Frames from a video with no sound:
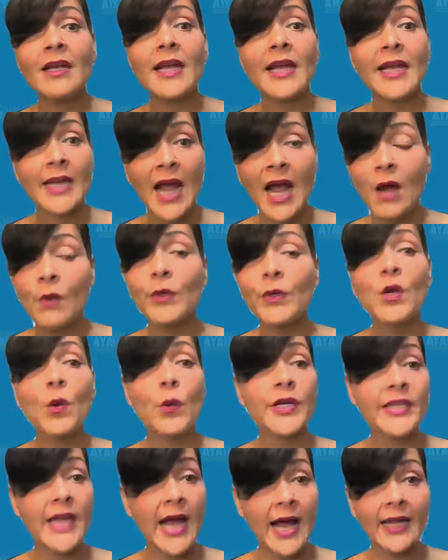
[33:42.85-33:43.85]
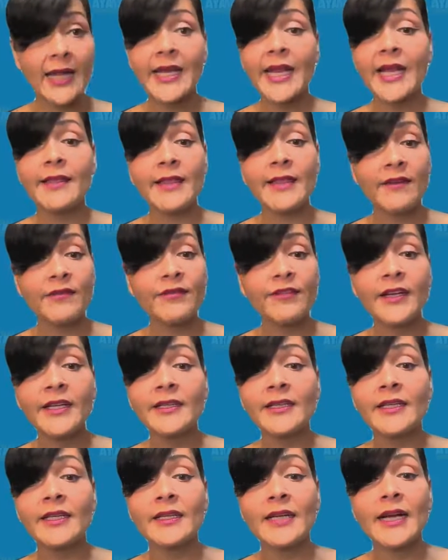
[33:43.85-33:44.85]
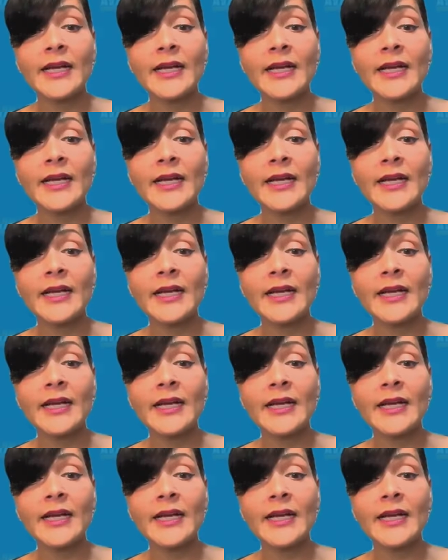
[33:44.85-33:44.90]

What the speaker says: and how we're going to allocate that funding.